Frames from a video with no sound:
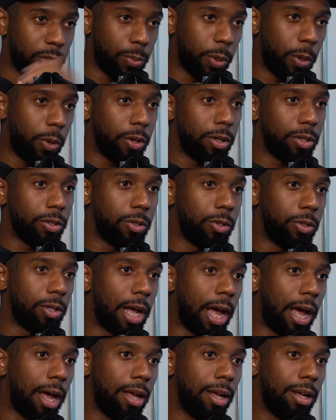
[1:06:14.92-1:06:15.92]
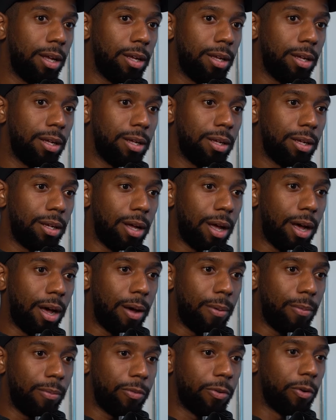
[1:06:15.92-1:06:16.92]
you spoken to that,
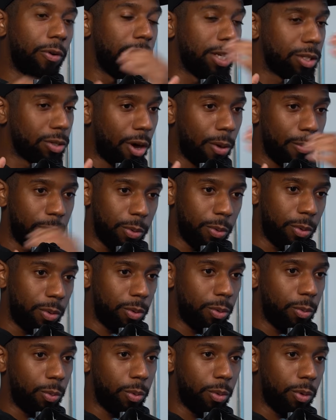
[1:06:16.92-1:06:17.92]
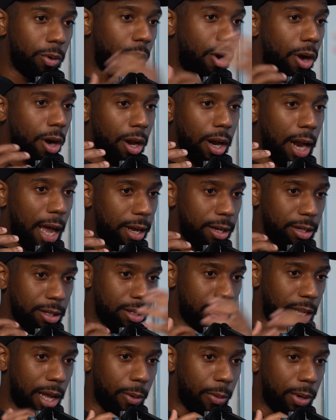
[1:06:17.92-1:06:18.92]
um, for example, our
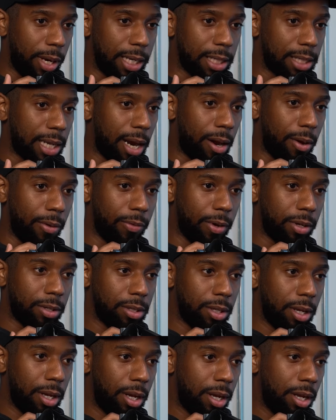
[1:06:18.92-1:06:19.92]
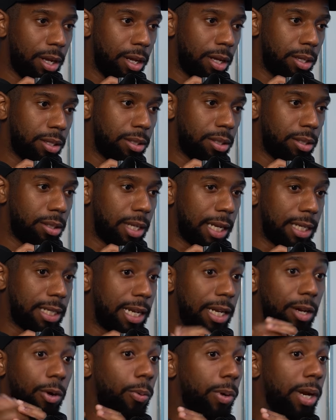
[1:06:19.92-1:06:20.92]
clients that when they sign up with us, they
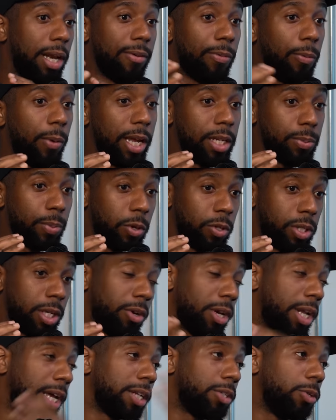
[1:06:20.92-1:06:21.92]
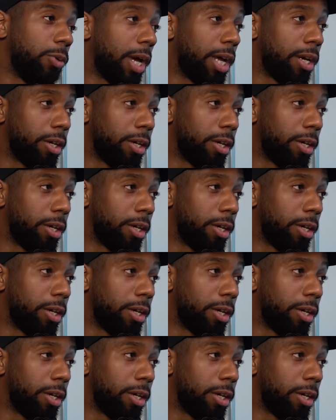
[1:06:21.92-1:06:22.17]
say they don't want to lift weights because they're going to get too